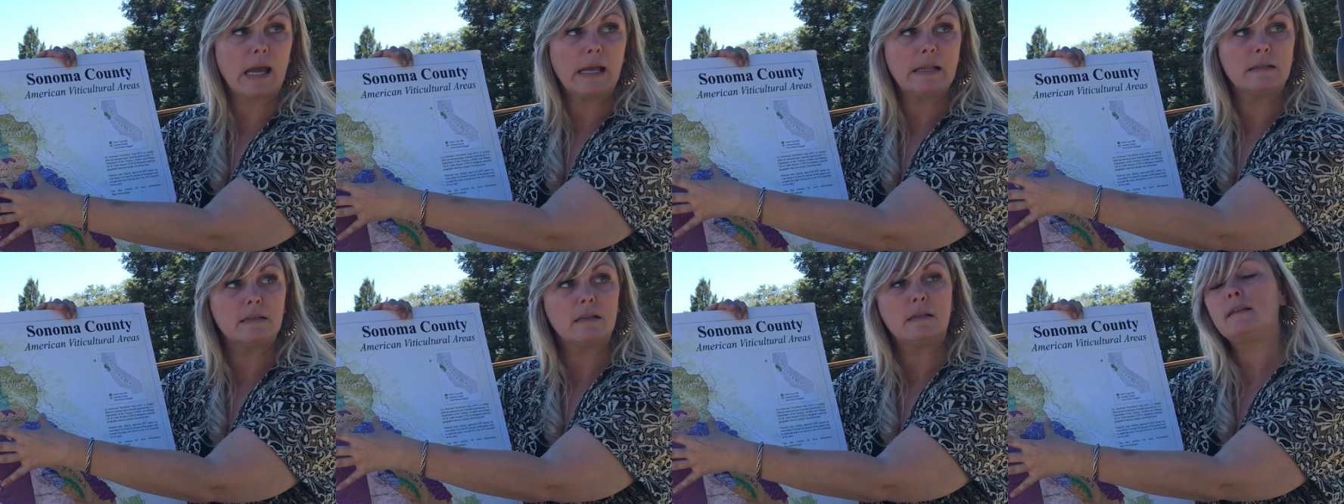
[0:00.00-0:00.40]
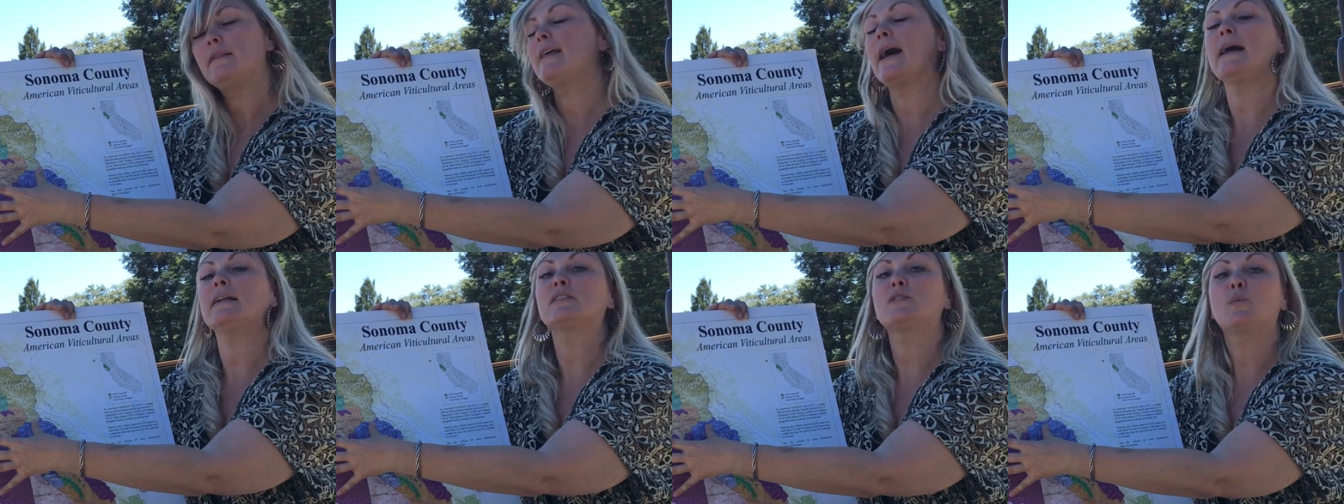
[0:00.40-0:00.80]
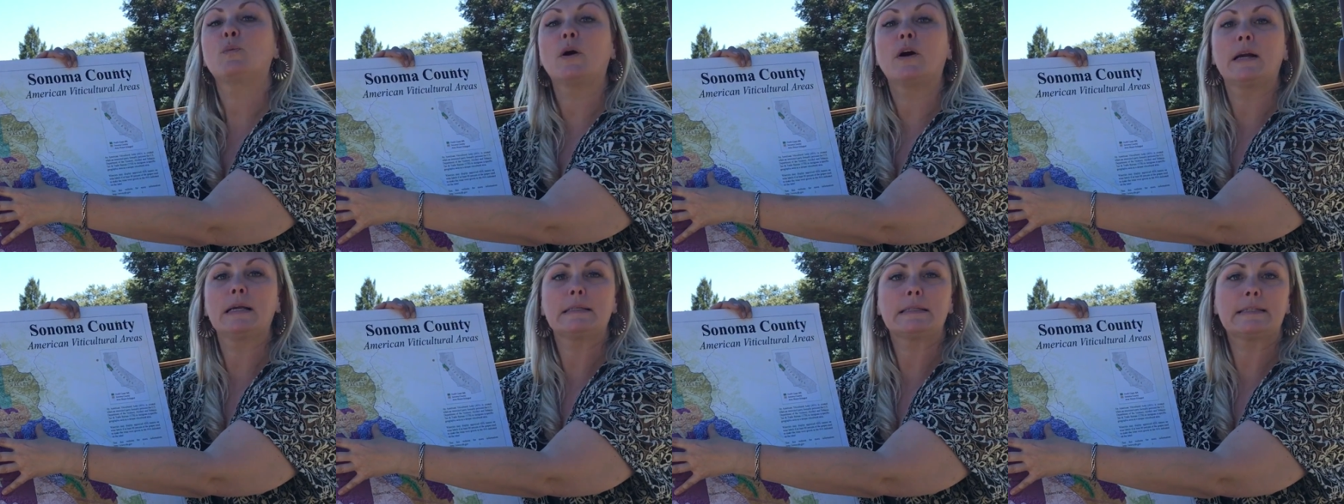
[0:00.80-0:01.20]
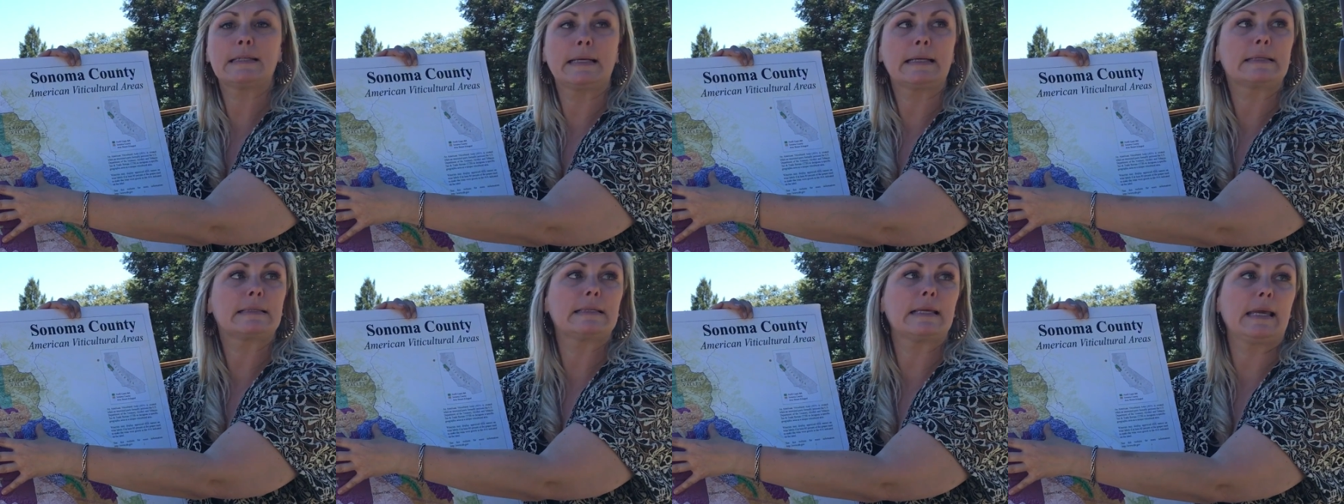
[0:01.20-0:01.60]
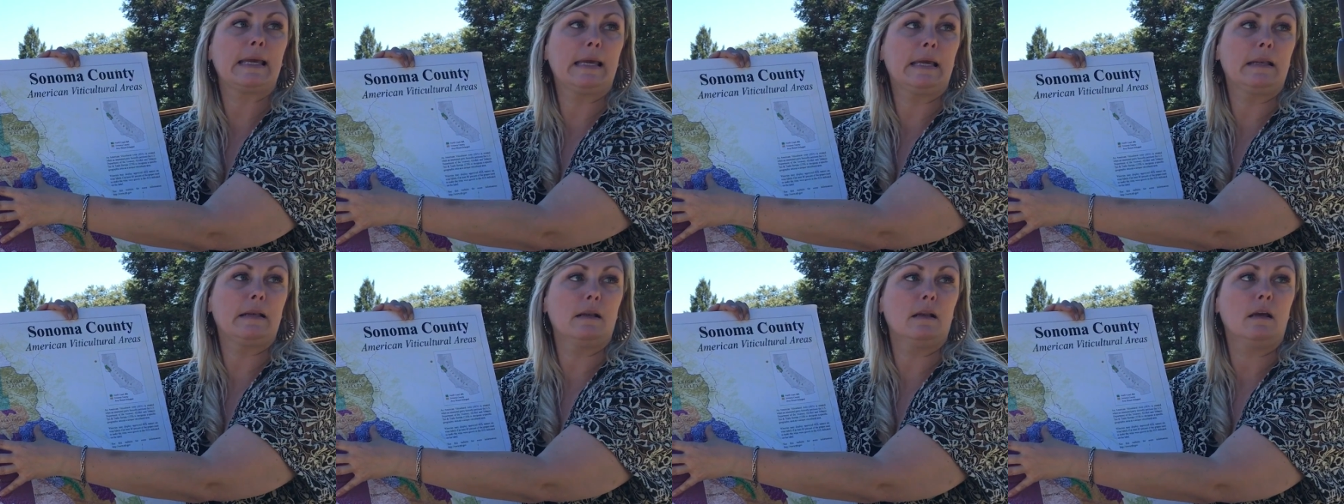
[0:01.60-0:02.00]
and that's where it sinks
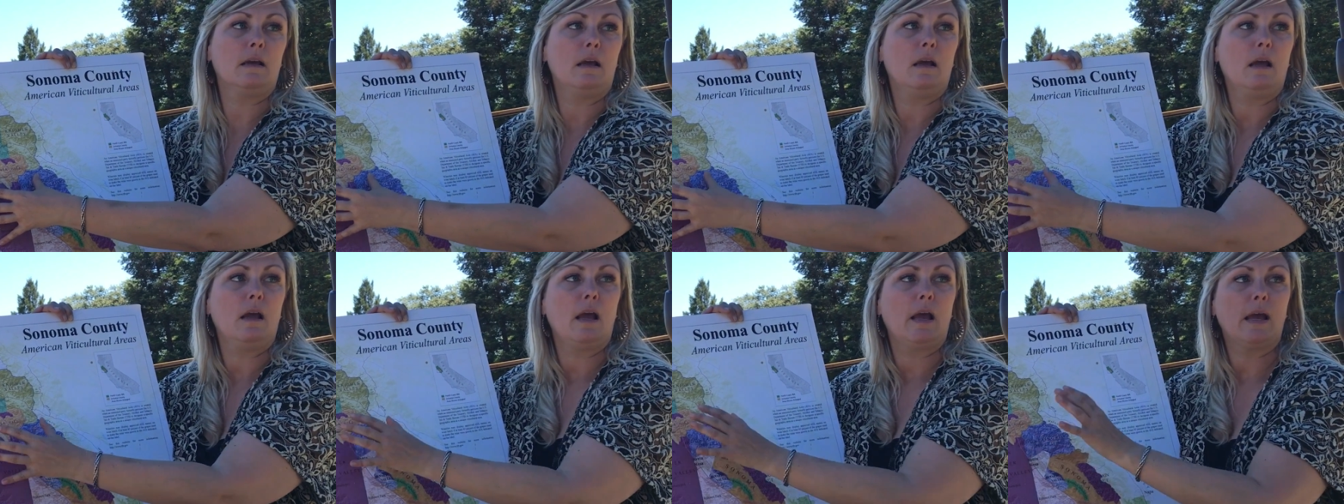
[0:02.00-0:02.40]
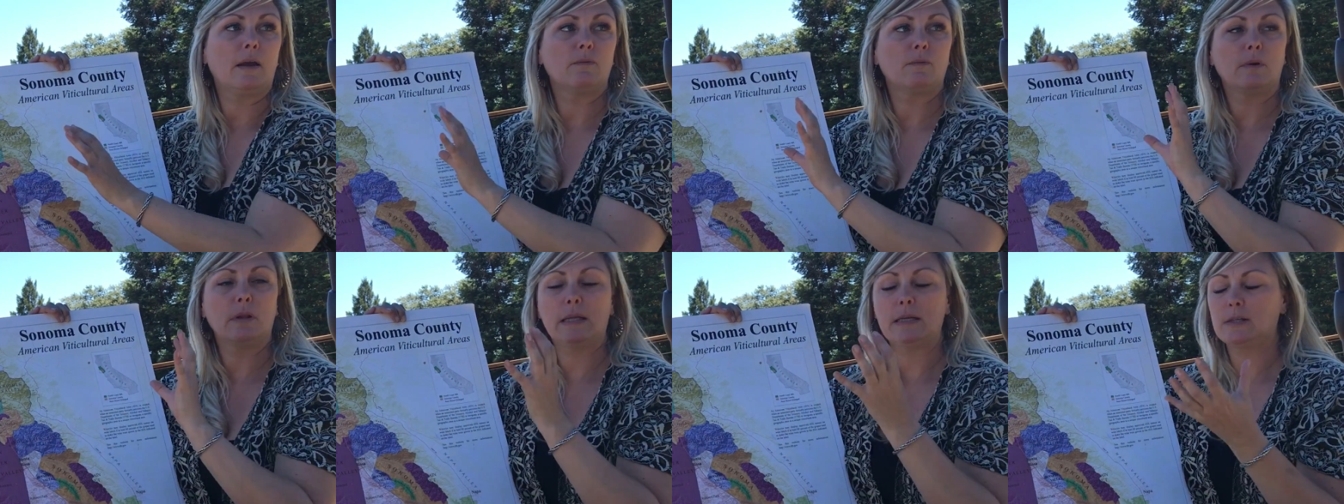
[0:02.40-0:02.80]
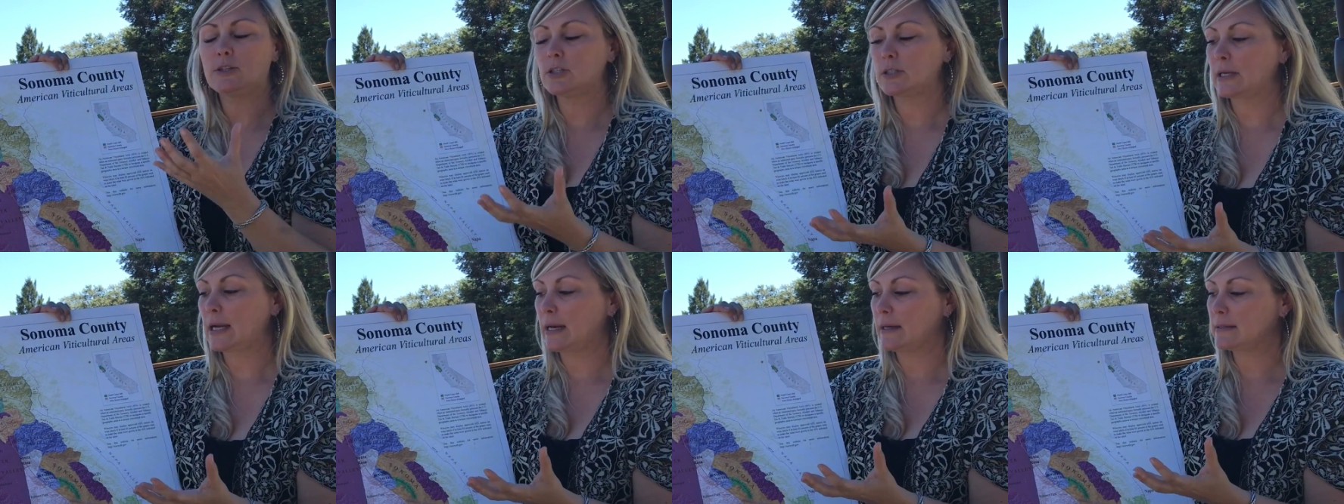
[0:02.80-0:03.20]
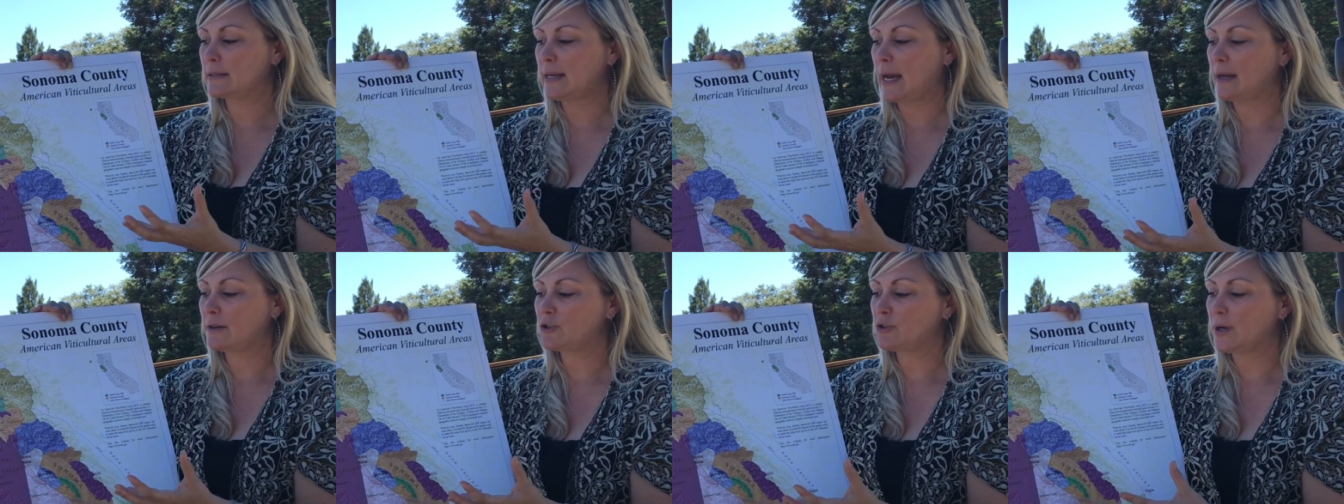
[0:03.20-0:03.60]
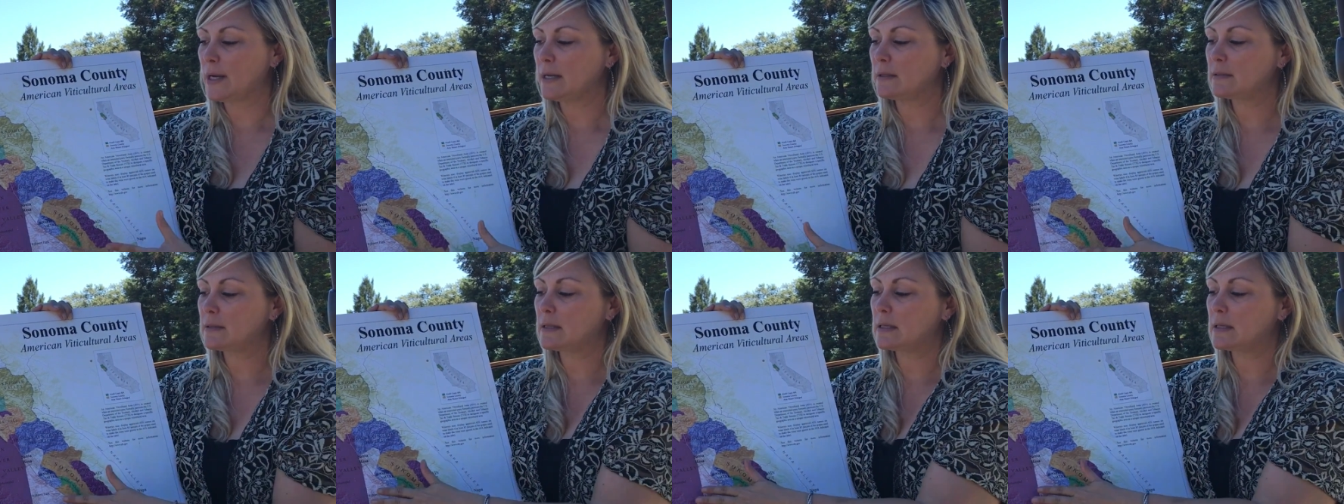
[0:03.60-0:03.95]
in and really just kind of saturates.